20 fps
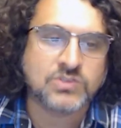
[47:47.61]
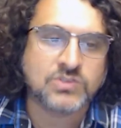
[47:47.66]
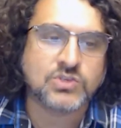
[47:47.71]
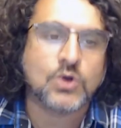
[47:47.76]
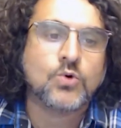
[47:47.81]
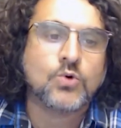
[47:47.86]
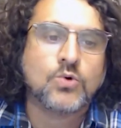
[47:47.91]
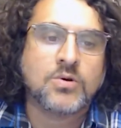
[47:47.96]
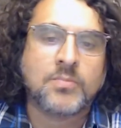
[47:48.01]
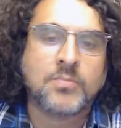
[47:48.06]

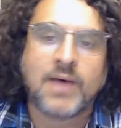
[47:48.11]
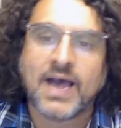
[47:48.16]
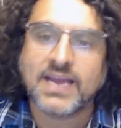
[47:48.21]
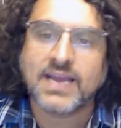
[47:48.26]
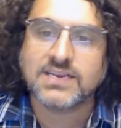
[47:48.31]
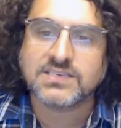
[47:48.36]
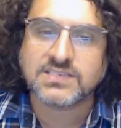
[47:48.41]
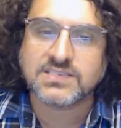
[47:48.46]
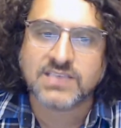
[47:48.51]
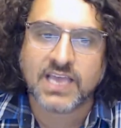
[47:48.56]
So who am I
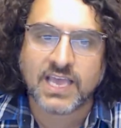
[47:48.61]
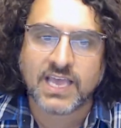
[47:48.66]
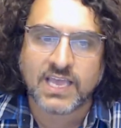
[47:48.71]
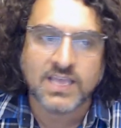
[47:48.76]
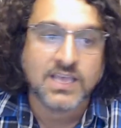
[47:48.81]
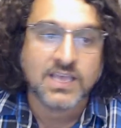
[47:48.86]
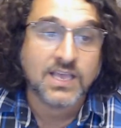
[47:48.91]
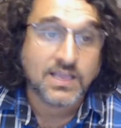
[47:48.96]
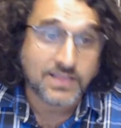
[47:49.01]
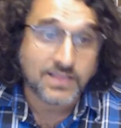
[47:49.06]
to
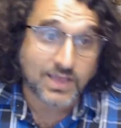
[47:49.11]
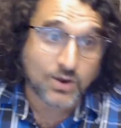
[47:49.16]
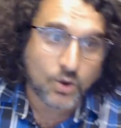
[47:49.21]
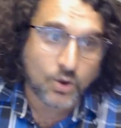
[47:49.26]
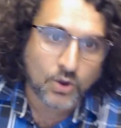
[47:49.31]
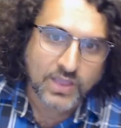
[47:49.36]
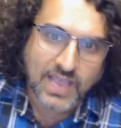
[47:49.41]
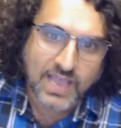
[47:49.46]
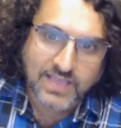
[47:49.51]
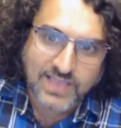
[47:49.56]
say that,
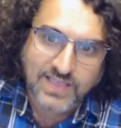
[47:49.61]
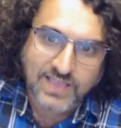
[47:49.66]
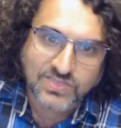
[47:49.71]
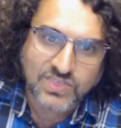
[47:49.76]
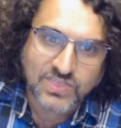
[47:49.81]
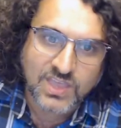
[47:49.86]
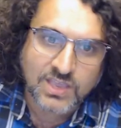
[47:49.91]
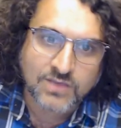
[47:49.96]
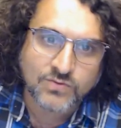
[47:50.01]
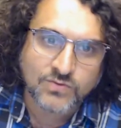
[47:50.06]
oh yeah, that
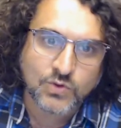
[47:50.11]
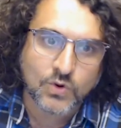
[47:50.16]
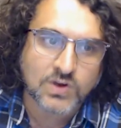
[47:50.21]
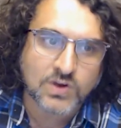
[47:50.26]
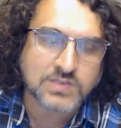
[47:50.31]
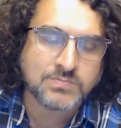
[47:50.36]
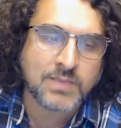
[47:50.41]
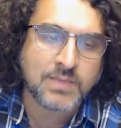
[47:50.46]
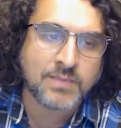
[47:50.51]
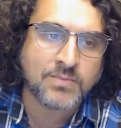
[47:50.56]
thing of
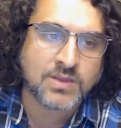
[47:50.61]
yours